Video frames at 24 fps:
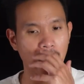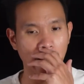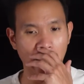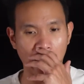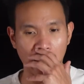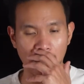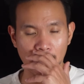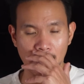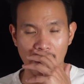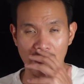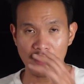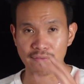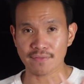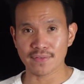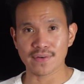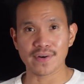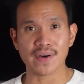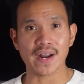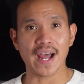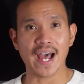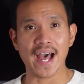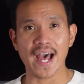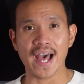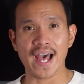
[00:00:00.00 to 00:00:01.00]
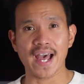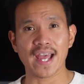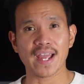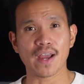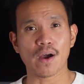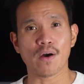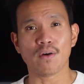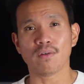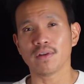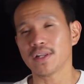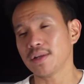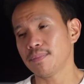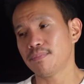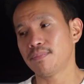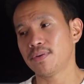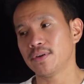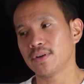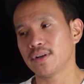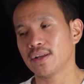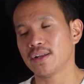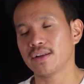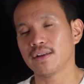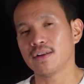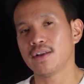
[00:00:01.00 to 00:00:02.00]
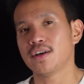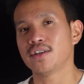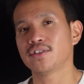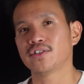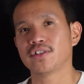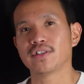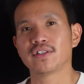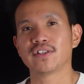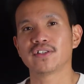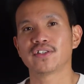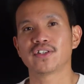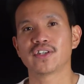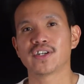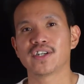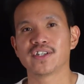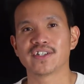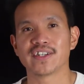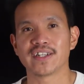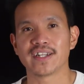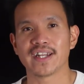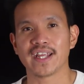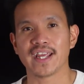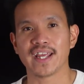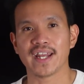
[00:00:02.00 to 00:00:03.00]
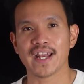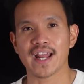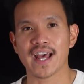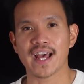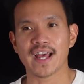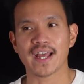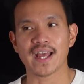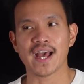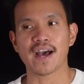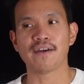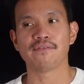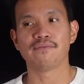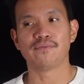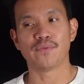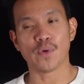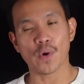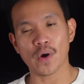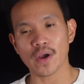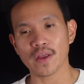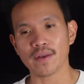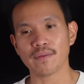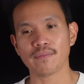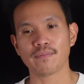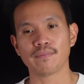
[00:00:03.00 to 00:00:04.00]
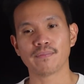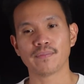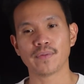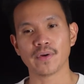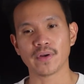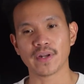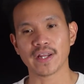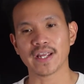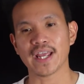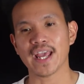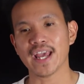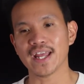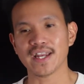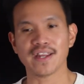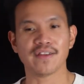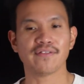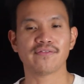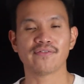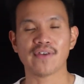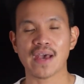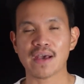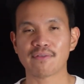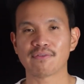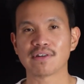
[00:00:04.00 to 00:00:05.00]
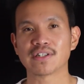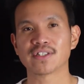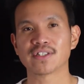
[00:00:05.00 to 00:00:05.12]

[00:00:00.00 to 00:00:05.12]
However, I only put a laundry detergent and I avoid putting any fabric